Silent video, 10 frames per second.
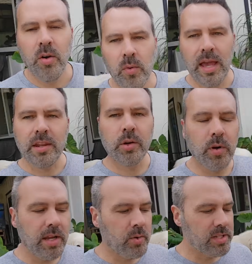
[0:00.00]
Had a
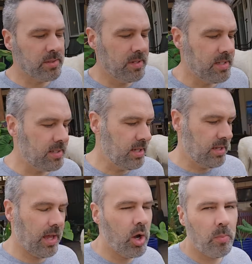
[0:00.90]
great Christmas.
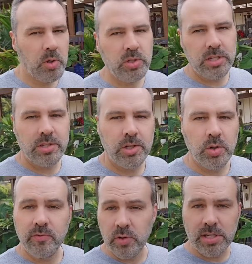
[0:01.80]
I hope you did too
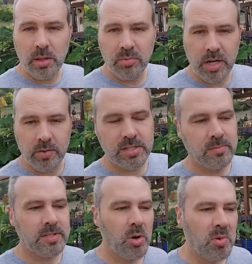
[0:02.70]
if you celebrate
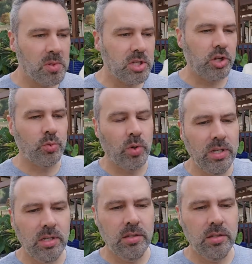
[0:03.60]
Christmas. I hope it was a good one.